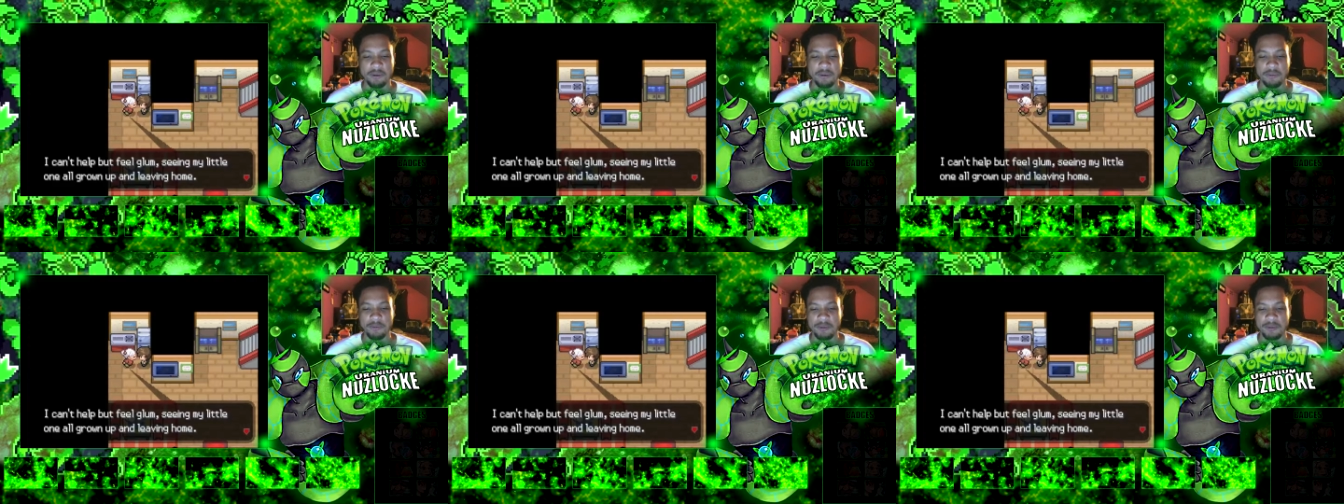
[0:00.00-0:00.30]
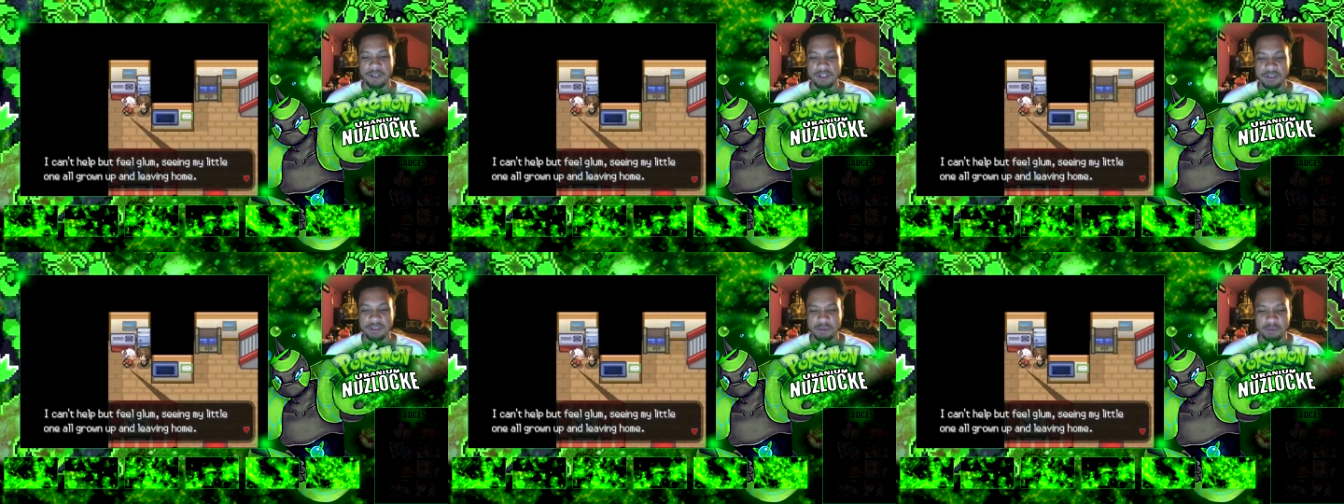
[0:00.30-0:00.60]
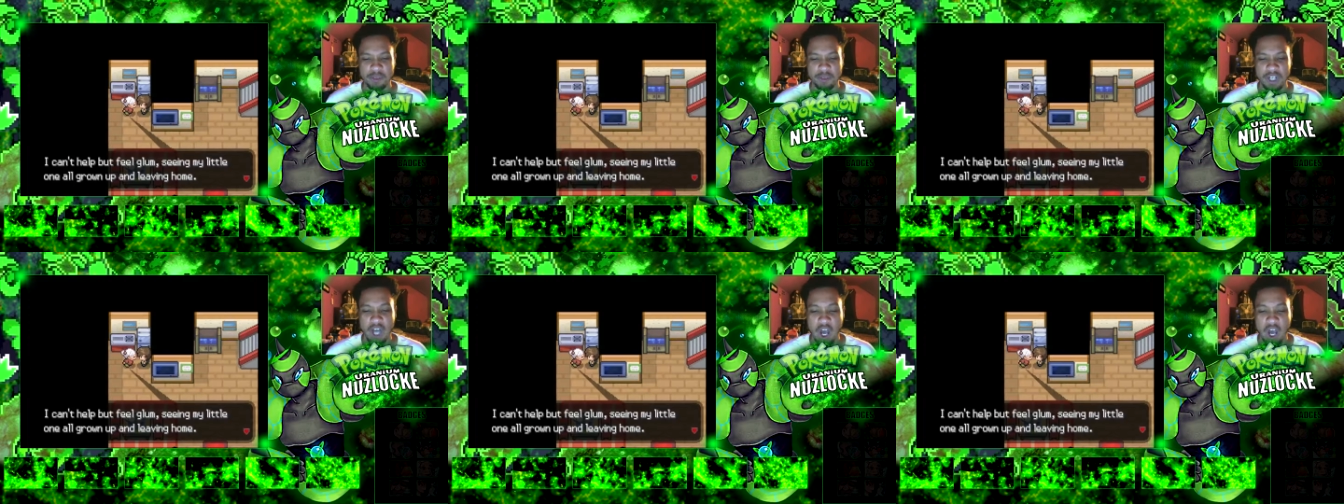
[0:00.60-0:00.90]
little
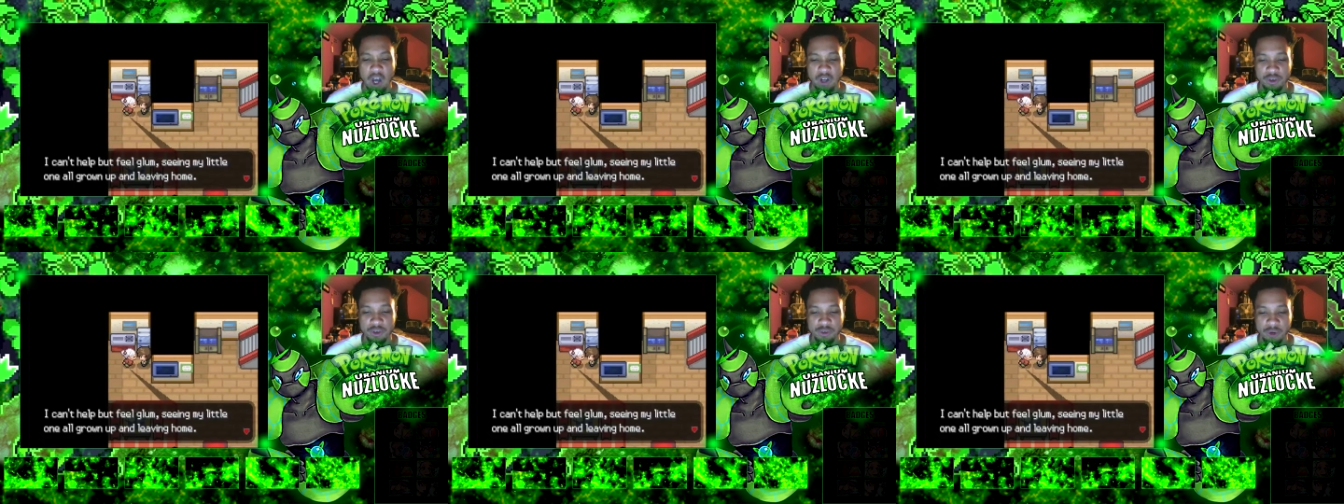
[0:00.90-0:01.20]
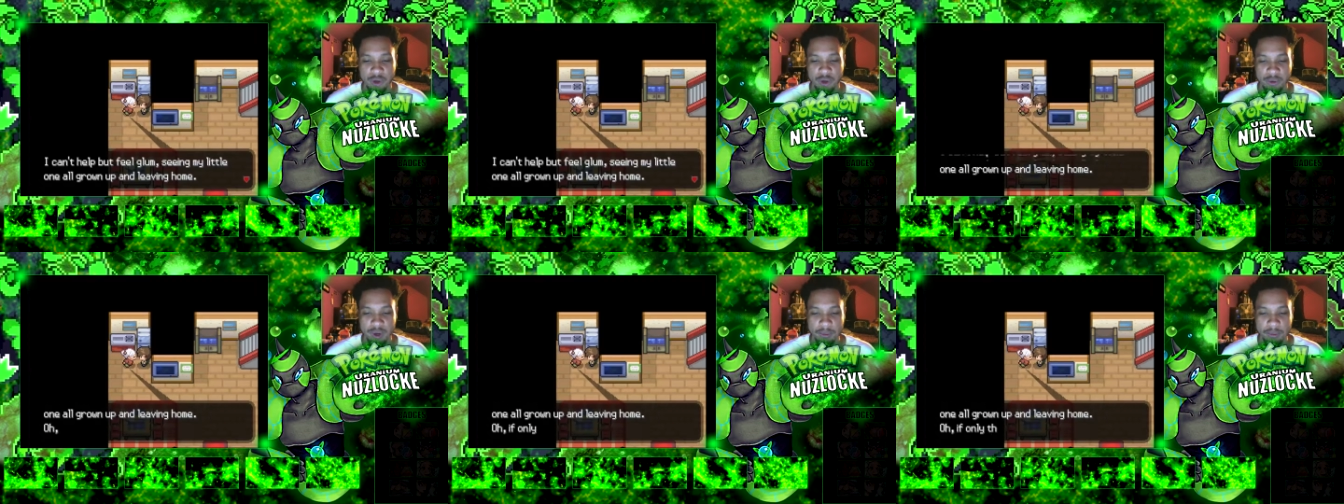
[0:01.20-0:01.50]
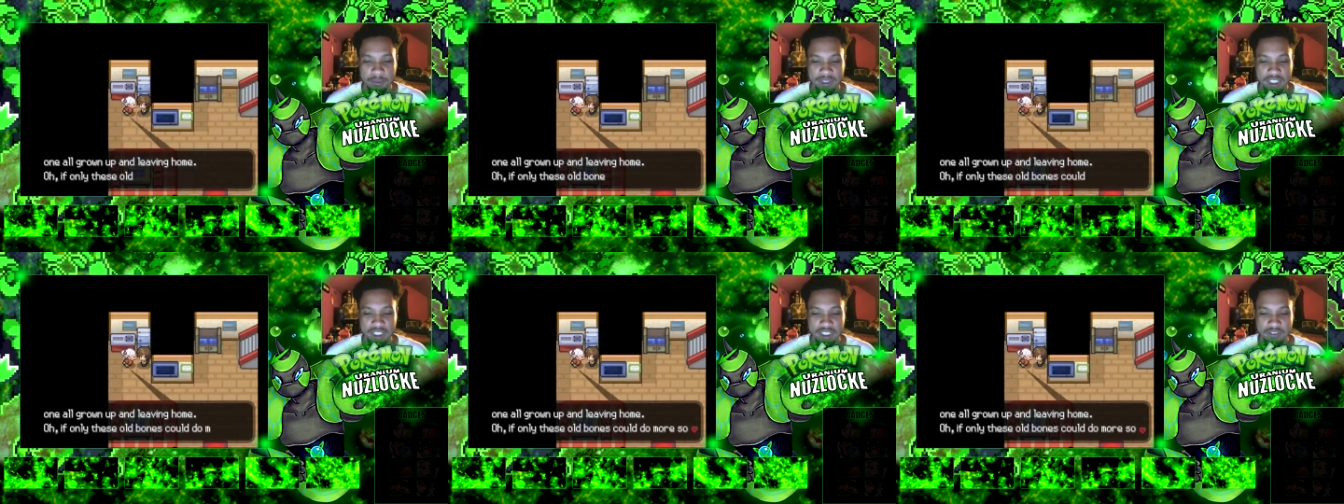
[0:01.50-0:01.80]
one all grown up
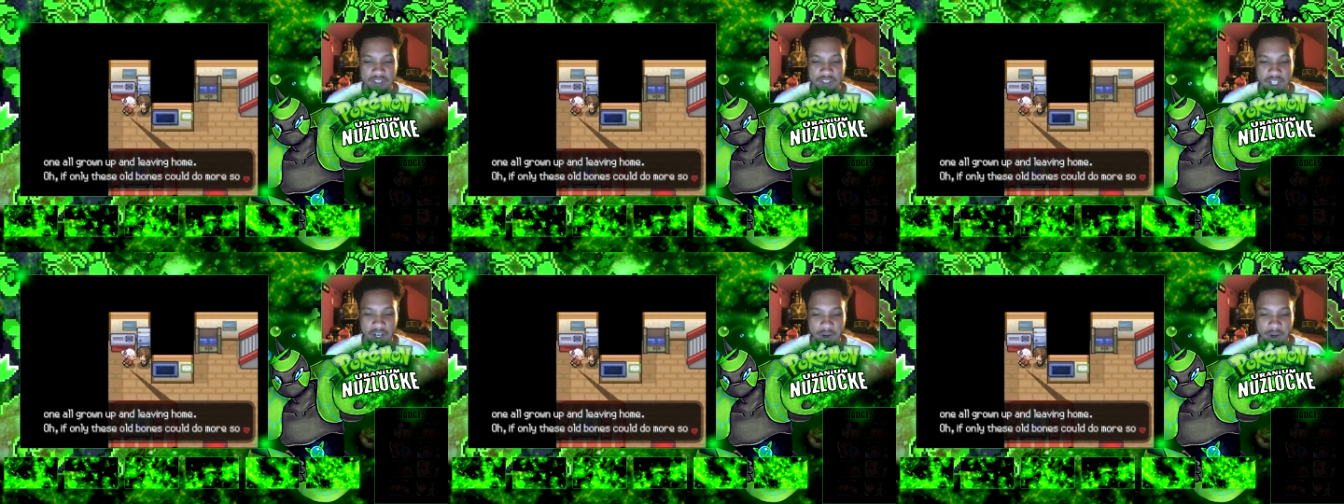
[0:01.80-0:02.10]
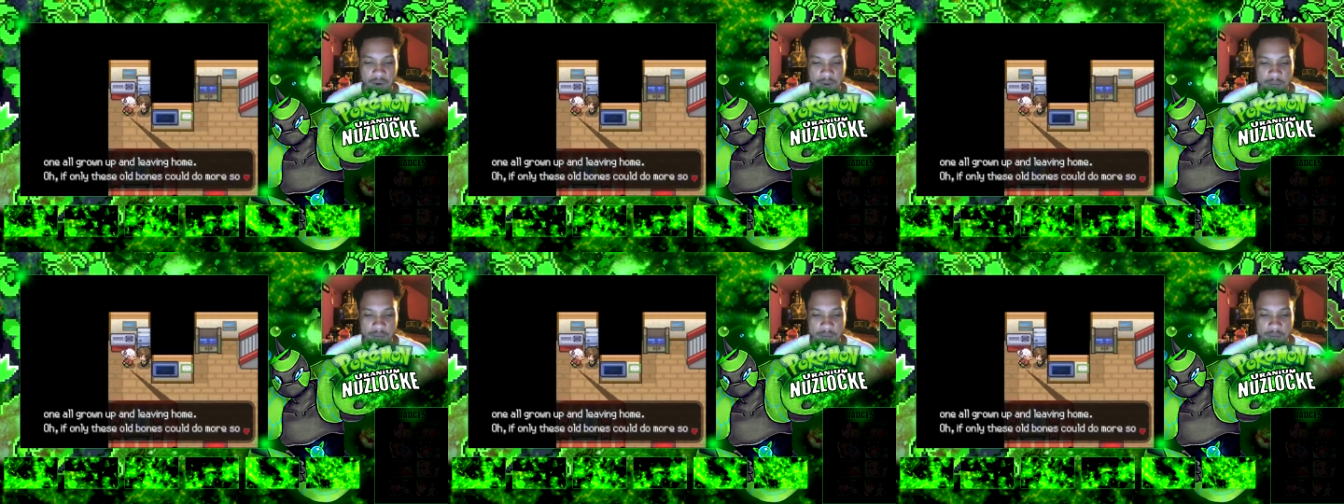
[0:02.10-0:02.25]
and leaving home.